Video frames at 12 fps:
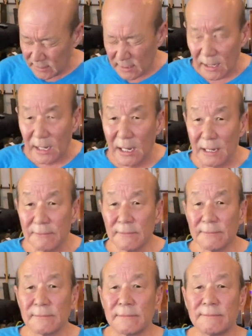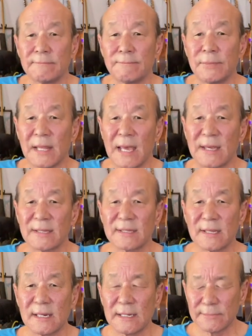I'm blessed,
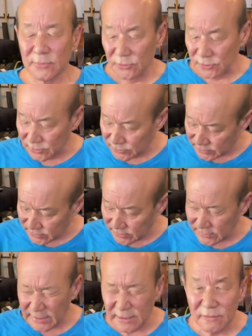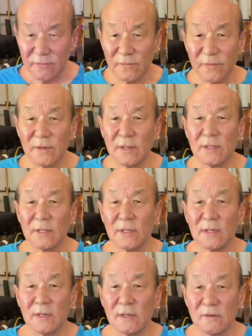humbled to live
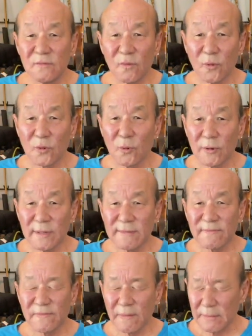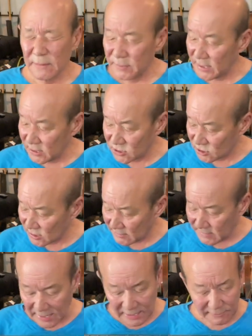4 doors from the beach. I'm
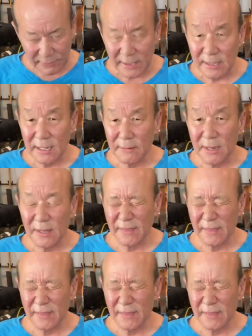not complaining about